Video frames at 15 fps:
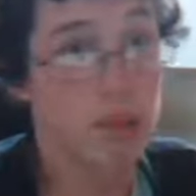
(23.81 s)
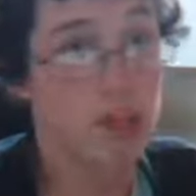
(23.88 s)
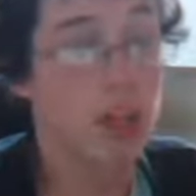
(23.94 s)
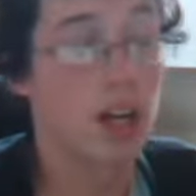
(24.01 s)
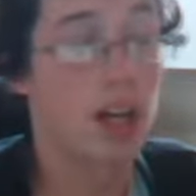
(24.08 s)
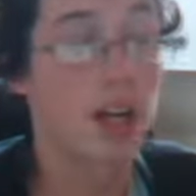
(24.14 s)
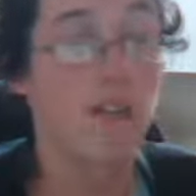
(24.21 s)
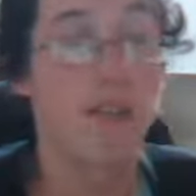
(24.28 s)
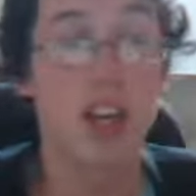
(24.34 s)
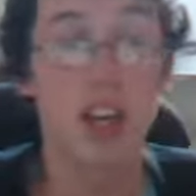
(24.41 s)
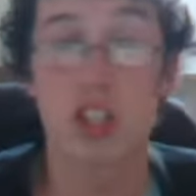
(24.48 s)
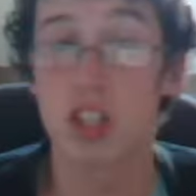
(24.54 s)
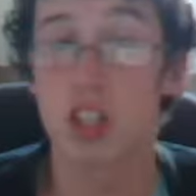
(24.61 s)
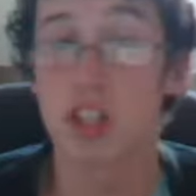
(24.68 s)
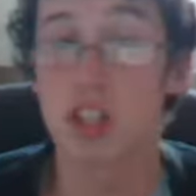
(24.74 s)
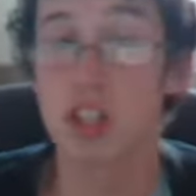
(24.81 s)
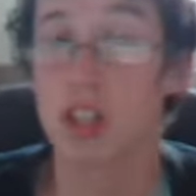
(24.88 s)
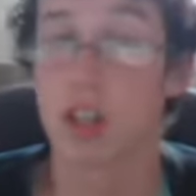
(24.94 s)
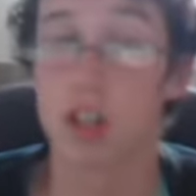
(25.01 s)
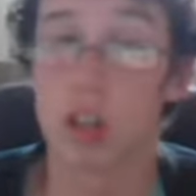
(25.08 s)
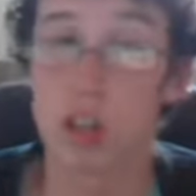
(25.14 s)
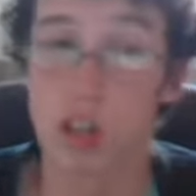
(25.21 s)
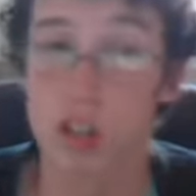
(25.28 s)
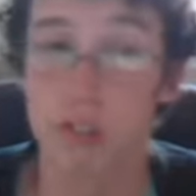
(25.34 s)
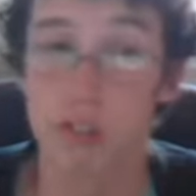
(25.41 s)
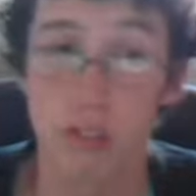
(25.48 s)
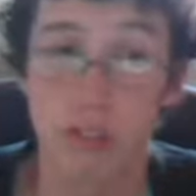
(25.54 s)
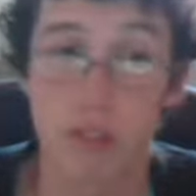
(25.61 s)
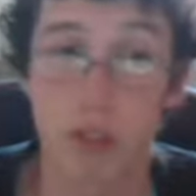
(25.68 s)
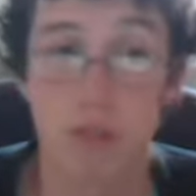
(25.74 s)
Now, I have actually seen a lot of
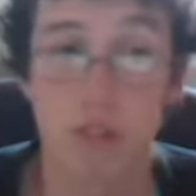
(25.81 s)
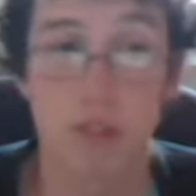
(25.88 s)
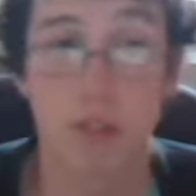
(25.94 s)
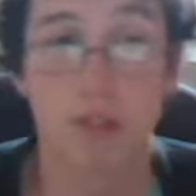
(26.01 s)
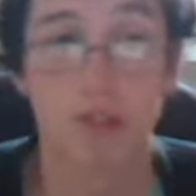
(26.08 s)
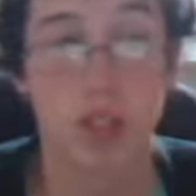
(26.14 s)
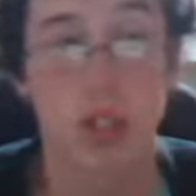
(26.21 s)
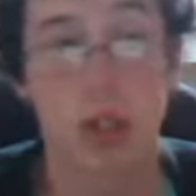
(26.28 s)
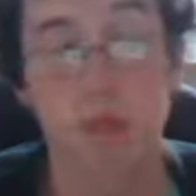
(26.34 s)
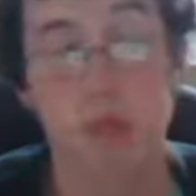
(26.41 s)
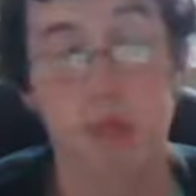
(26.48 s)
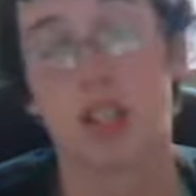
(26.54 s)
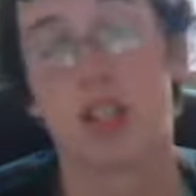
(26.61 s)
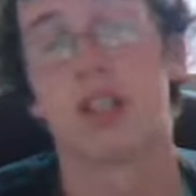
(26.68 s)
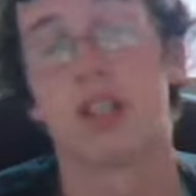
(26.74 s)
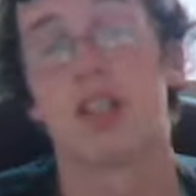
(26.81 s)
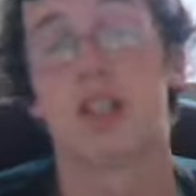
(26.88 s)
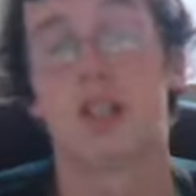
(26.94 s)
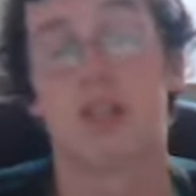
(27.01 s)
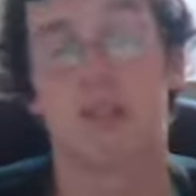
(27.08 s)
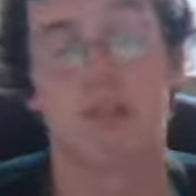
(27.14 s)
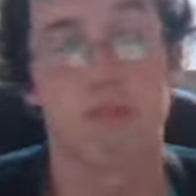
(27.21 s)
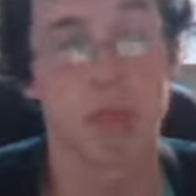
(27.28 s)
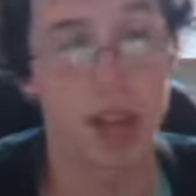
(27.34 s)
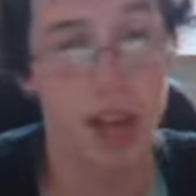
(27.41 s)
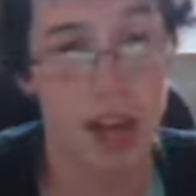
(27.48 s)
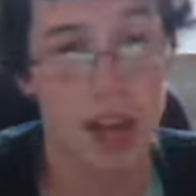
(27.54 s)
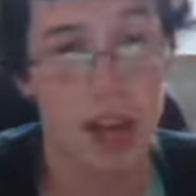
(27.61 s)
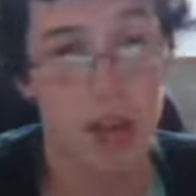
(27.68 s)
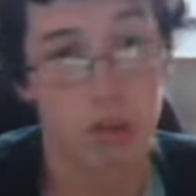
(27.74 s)
the films from the top 10 list
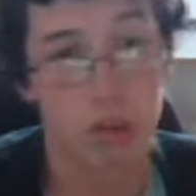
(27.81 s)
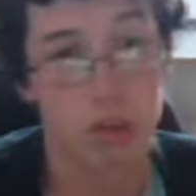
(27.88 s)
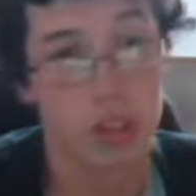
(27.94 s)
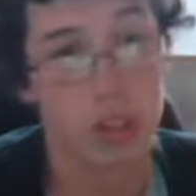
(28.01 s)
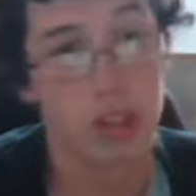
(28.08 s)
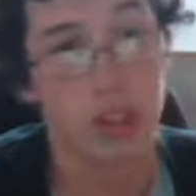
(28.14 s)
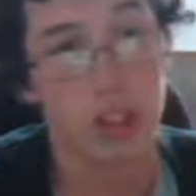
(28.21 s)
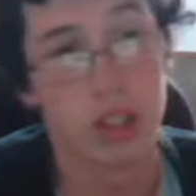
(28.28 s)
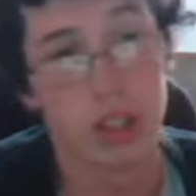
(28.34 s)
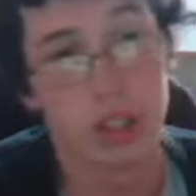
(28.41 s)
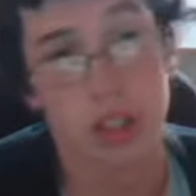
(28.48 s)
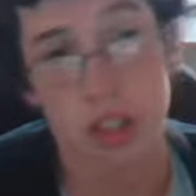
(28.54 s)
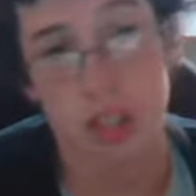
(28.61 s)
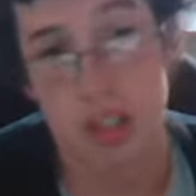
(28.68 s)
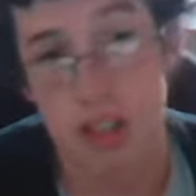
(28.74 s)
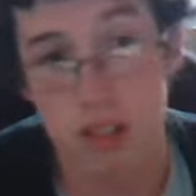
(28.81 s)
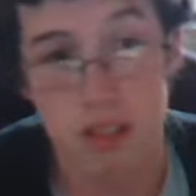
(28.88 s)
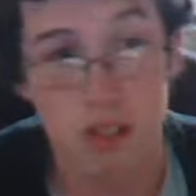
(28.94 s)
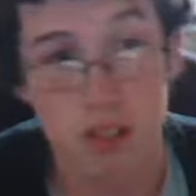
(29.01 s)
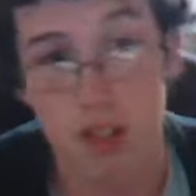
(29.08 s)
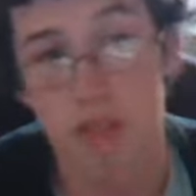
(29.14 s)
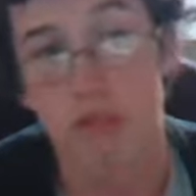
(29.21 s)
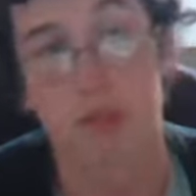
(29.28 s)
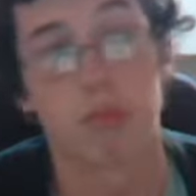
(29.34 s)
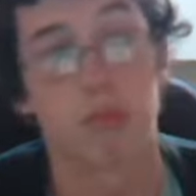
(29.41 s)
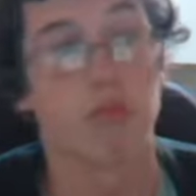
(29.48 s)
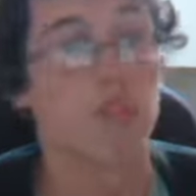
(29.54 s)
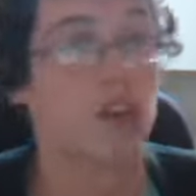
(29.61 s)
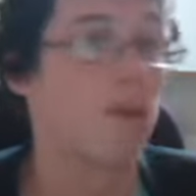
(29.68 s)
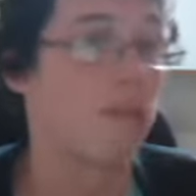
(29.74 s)
now, since a lot of them
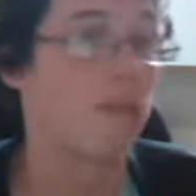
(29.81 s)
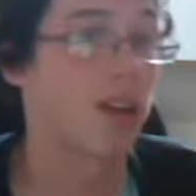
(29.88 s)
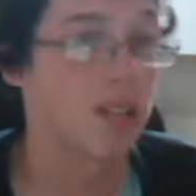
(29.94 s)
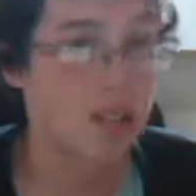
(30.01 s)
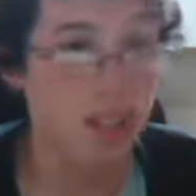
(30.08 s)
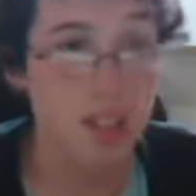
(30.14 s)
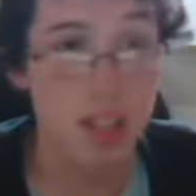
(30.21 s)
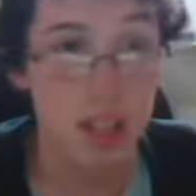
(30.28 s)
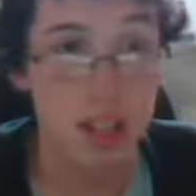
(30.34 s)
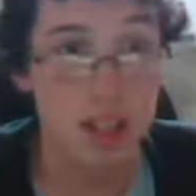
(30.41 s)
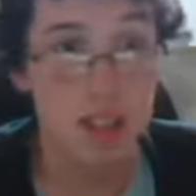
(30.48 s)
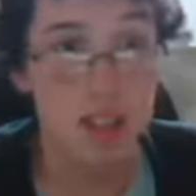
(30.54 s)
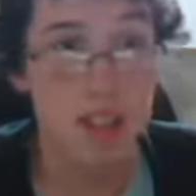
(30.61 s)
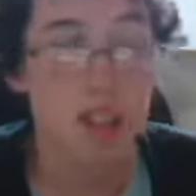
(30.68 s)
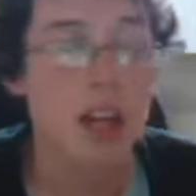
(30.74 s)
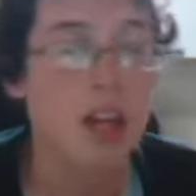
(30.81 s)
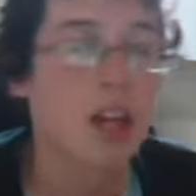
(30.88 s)
have come out since.